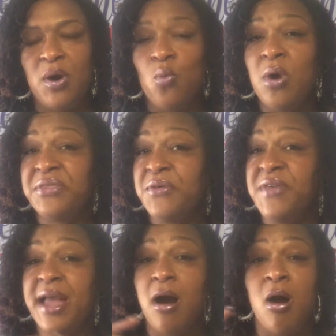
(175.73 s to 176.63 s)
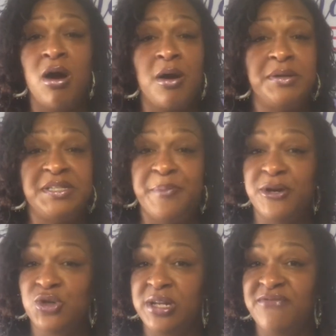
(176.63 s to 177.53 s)
whether they are
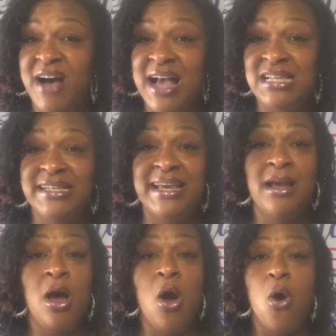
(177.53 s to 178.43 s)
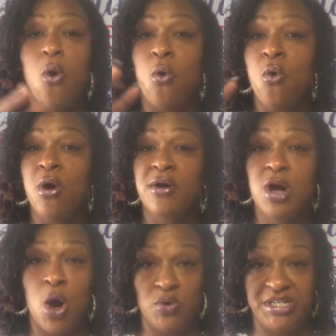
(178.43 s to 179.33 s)
spiritual advising or
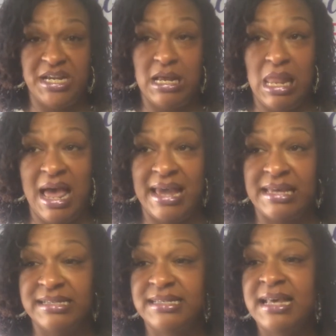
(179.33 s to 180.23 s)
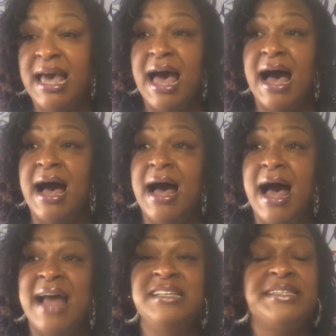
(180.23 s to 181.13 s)
coaching clients.
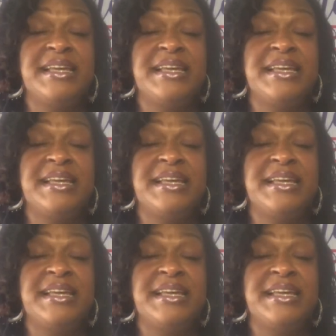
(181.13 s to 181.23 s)
I just